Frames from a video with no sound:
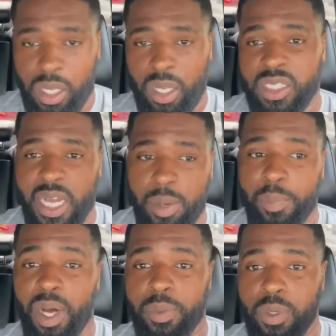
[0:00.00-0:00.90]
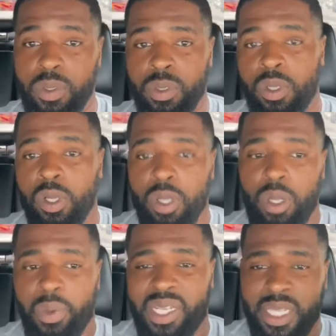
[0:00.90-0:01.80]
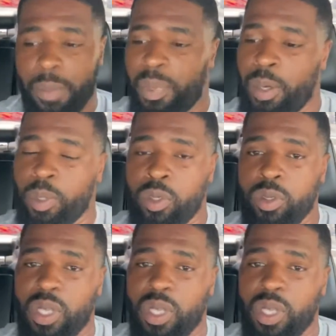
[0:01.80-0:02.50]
It looks like a bubble. When I say bubble,